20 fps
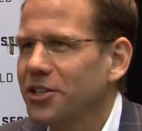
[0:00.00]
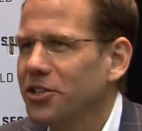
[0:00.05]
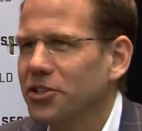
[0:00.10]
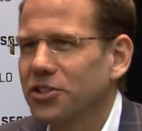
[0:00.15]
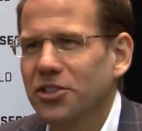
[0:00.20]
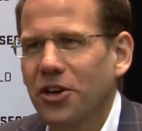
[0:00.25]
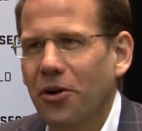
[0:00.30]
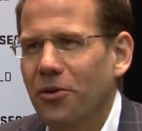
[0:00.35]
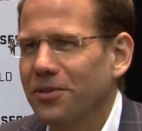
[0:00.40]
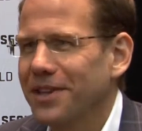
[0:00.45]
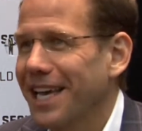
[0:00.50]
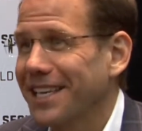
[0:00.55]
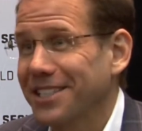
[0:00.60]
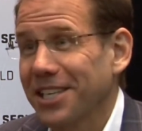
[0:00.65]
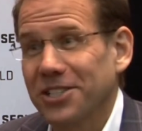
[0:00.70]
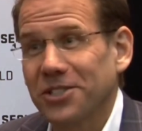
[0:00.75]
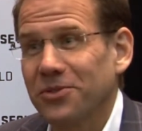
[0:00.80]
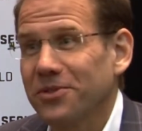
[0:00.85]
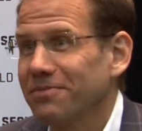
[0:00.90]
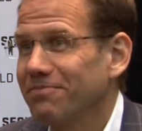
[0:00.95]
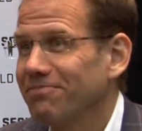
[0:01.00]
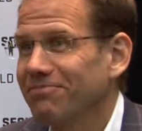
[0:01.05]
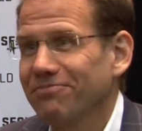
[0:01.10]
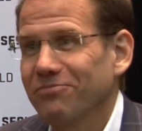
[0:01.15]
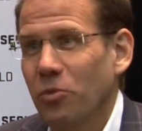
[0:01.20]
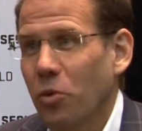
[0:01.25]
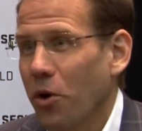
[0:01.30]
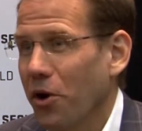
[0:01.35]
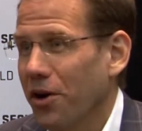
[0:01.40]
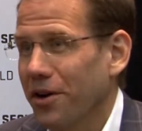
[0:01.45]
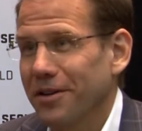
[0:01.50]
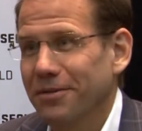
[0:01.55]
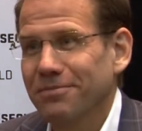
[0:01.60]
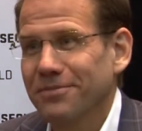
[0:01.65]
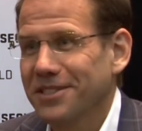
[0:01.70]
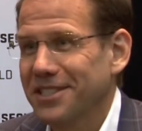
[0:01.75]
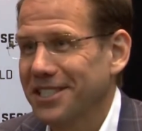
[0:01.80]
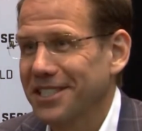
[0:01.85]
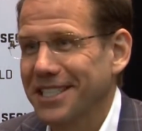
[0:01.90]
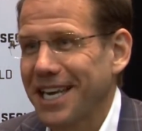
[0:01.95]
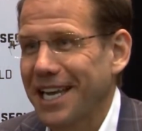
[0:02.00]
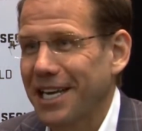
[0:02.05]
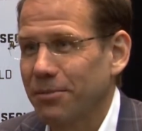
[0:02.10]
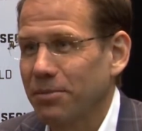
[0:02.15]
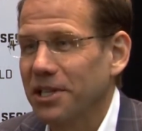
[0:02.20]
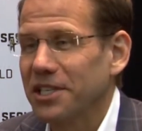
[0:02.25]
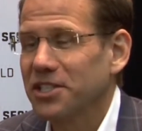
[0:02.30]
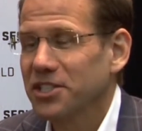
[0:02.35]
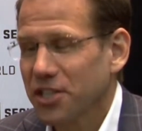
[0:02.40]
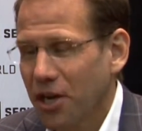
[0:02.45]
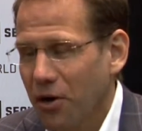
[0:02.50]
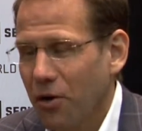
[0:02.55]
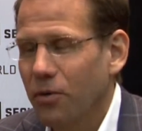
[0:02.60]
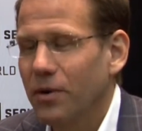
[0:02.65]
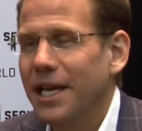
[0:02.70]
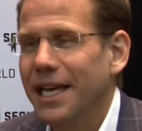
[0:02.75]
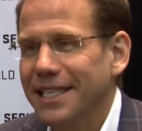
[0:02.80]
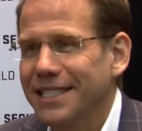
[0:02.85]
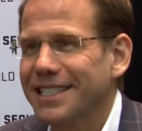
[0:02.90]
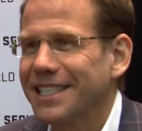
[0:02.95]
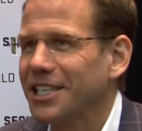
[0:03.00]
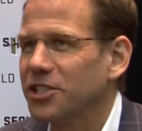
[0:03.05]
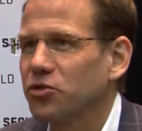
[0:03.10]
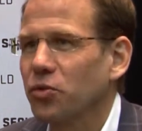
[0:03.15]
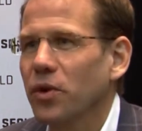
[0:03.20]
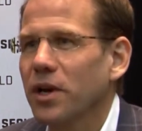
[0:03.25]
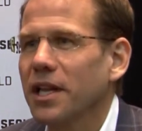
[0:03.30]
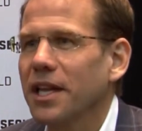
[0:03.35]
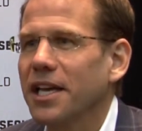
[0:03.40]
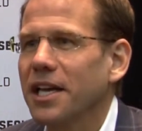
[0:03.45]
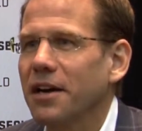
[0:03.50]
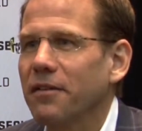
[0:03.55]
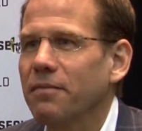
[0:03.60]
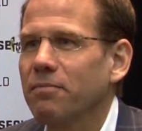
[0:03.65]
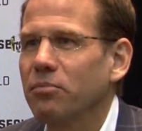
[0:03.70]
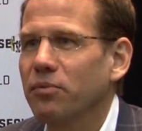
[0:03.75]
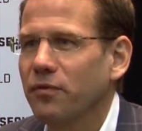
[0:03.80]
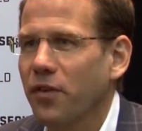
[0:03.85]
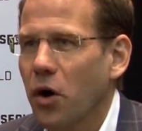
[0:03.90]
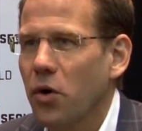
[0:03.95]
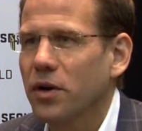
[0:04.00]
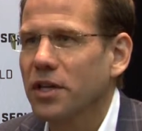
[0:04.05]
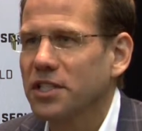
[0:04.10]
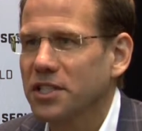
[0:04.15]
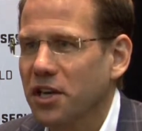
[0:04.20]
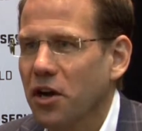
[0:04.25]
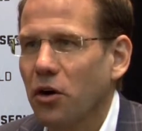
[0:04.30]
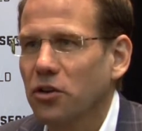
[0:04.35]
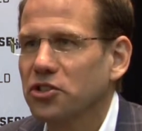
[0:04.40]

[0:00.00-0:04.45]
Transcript: That doesn't work sustainably. So it's really a focus.